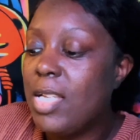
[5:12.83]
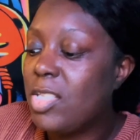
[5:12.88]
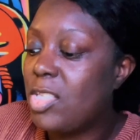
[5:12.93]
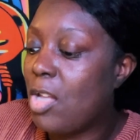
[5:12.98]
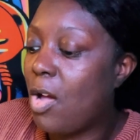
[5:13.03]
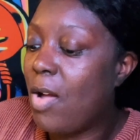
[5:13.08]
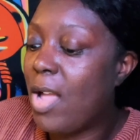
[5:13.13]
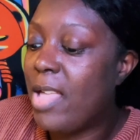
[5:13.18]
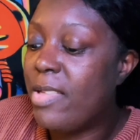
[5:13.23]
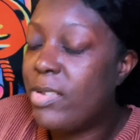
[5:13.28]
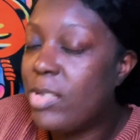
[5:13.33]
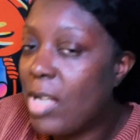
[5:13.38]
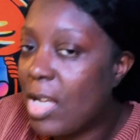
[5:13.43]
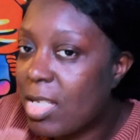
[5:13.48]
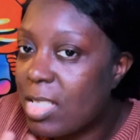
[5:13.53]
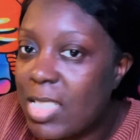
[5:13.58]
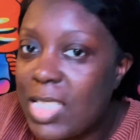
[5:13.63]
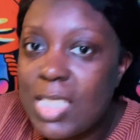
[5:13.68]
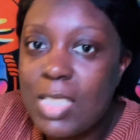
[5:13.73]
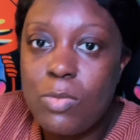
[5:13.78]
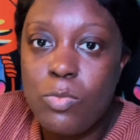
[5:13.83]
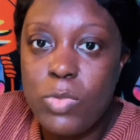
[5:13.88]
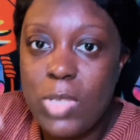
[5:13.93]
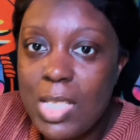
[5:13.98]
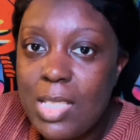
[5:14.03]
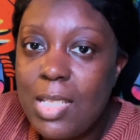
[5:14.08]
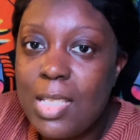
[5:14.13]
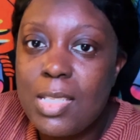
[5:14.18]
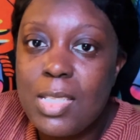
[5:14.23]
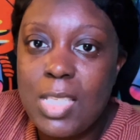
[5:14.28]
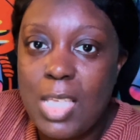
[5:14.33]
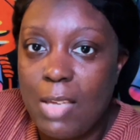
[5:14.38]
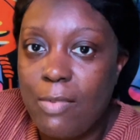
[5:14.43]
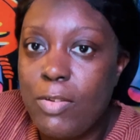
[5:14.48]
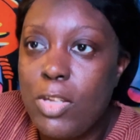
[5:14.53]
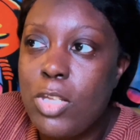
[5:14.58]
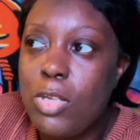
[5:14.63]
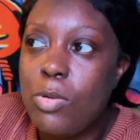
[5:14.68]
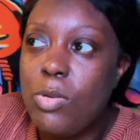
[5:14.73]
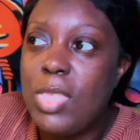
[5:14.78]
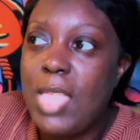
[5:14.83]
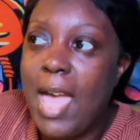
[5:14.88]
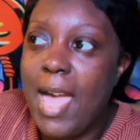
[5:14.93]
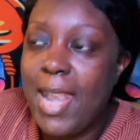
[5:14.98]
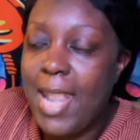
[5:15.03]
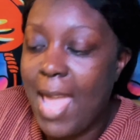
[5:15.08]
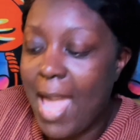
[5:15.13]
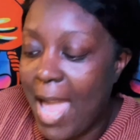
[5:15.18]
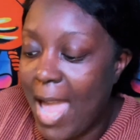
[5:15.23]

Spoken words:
So this is giving you that